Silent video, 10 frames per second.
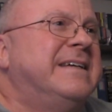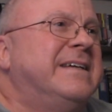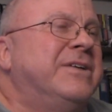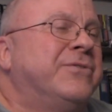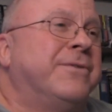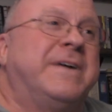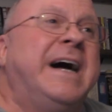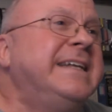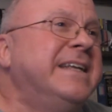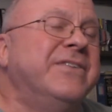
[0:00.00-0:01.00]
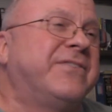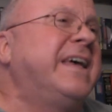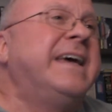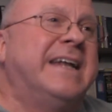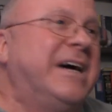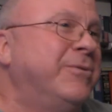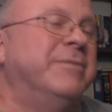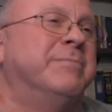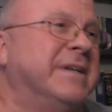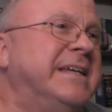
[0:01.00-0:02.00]
So if God didn't say it, I
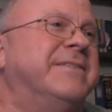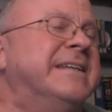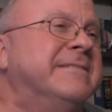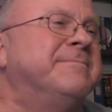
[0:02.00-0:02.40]
wouldn't believe it.